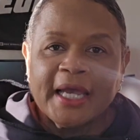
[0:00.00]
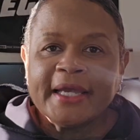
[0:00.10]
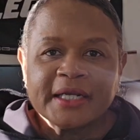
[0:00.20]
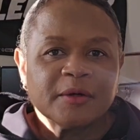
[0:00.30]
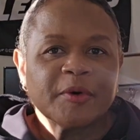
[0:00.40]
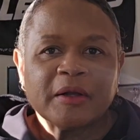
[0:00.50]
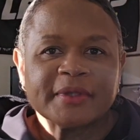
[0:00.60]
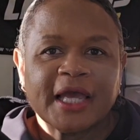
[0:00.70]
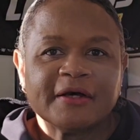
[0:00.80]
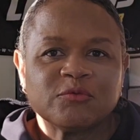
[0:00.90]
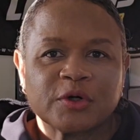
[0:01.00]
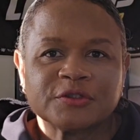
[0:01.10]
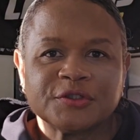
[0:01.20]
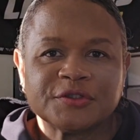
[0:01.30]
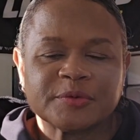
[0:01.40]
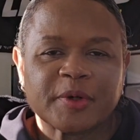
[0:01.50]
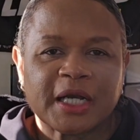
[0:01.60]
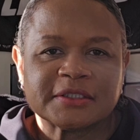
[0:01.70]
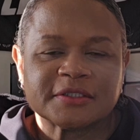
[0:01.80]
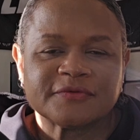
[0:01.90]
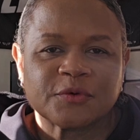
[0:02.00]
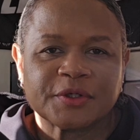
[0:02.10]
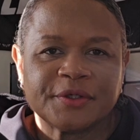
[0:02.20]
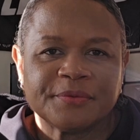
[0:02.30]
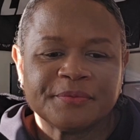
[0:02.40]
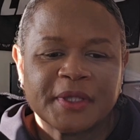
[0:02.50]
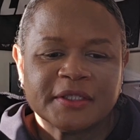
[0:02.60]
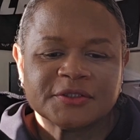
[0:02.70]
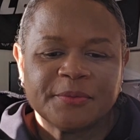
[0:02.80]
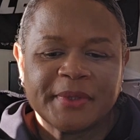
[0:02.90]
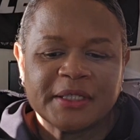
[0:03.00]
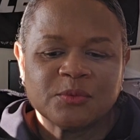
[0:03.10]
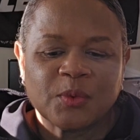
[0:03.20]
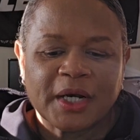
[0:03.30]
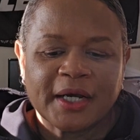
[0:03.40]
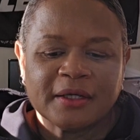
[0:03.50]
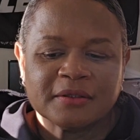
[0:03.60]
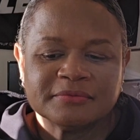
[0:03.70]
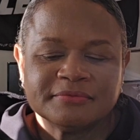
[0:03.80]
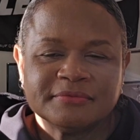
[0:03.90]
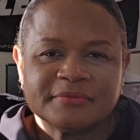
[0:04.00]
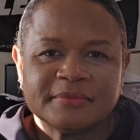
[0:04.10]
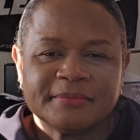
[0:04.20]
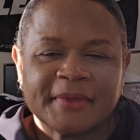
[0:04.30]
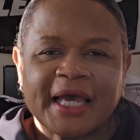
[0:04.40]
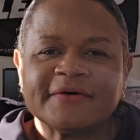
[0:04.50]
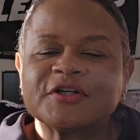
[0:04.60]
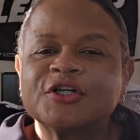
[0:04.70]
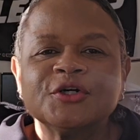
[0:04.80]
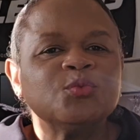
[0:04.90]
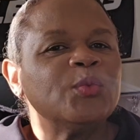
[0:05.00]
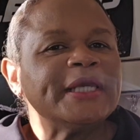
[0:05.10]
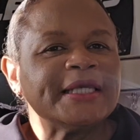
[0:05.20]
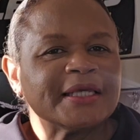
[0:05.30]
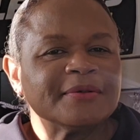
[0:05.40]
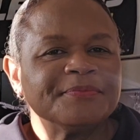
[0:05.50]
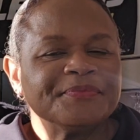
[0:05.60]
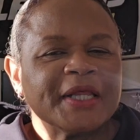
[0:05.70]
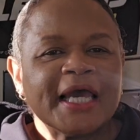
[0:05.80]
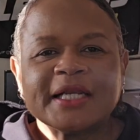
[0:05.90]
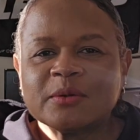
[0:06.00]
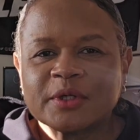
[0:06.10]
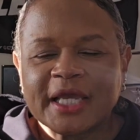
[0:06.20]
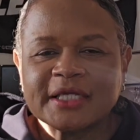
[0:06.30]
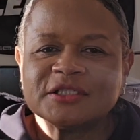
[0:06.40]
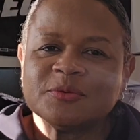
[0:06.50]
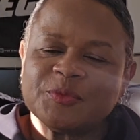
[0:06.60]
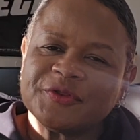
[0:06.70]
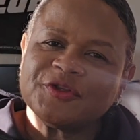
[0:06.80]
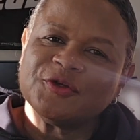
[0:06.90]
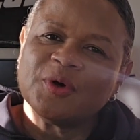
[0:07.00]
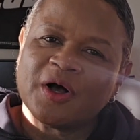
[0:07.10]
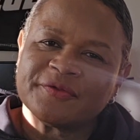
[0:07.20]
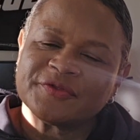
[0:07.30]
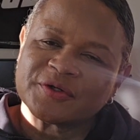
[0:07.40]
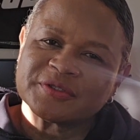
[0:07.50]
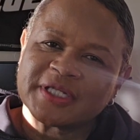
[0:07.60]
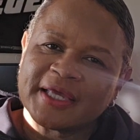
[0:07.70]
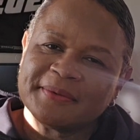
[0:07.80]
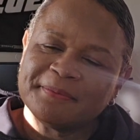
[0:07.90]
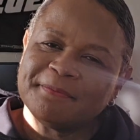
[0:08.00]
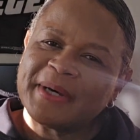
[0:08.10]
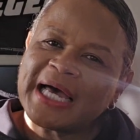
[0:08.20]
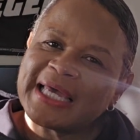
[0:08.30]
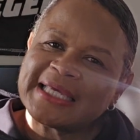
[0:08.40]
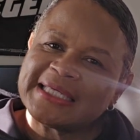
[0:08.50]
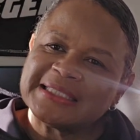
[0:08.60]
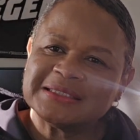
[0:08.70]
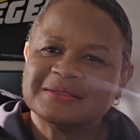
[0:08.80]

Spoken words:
And I'll probably have 1 or 2 surprises for you. So meanwhile, have a good week, and I will catch up with you on Thursday. Bye.